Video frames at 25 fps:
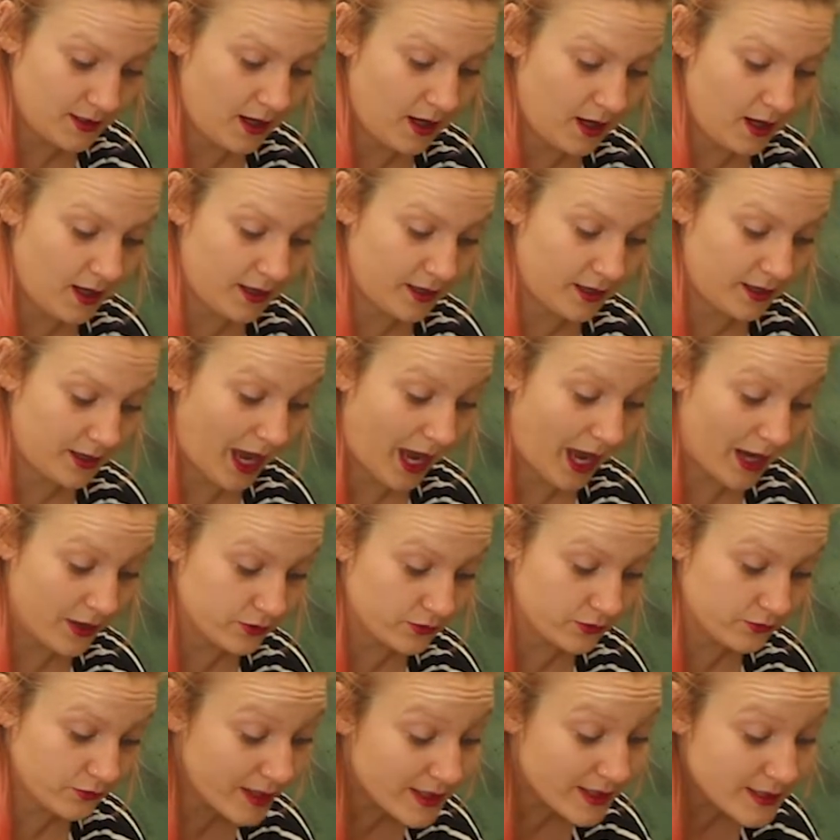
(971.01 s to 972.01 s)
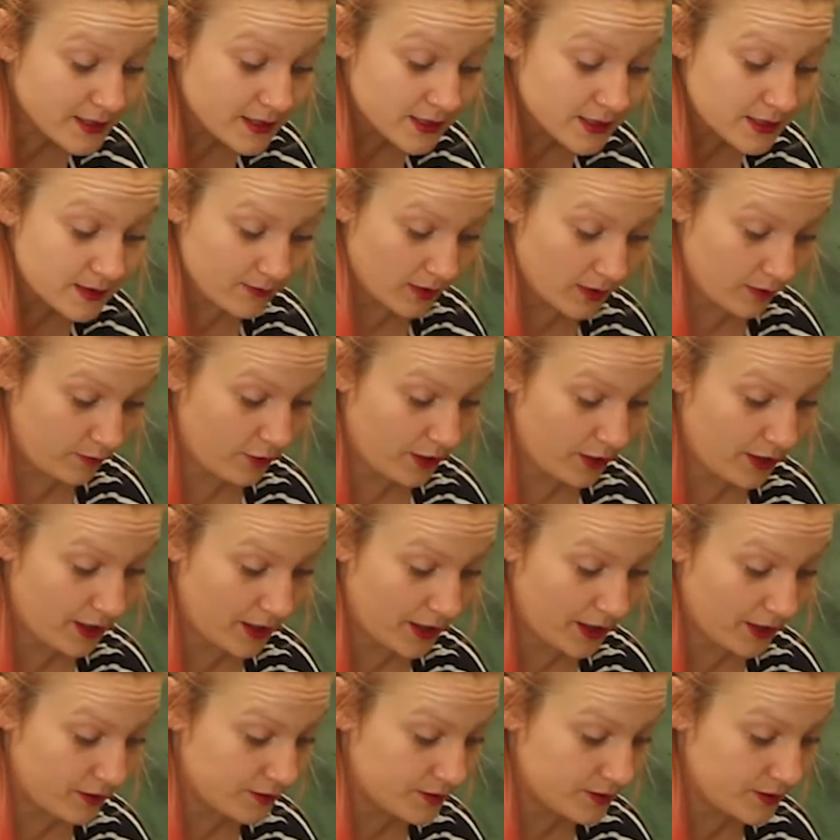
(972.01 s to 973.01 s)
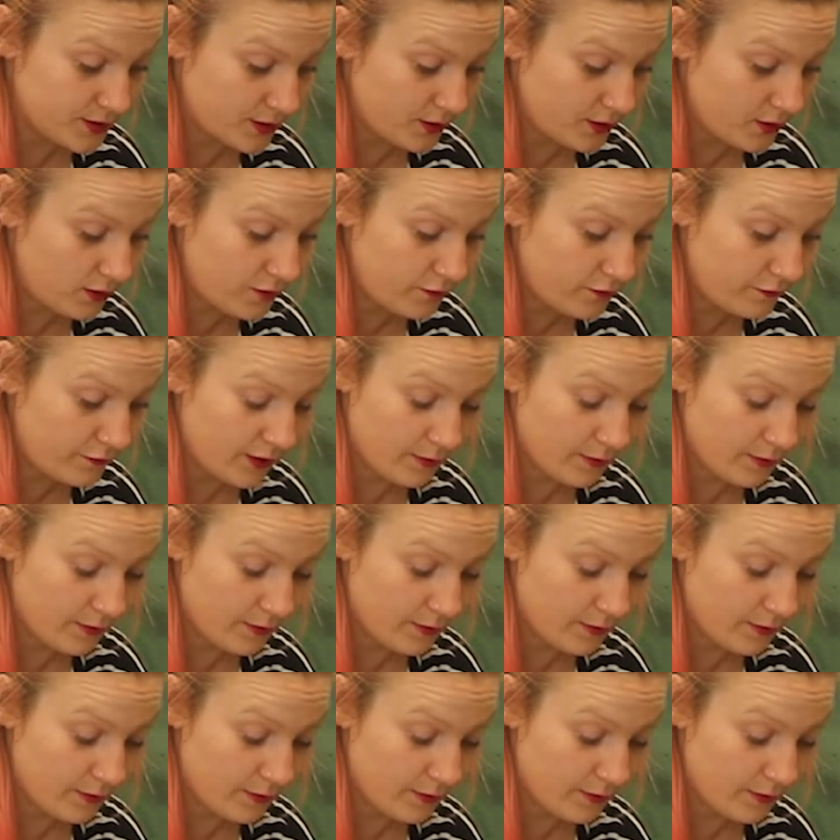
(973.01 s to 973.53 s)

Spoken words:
I cannot rest. My brain cannot turn off.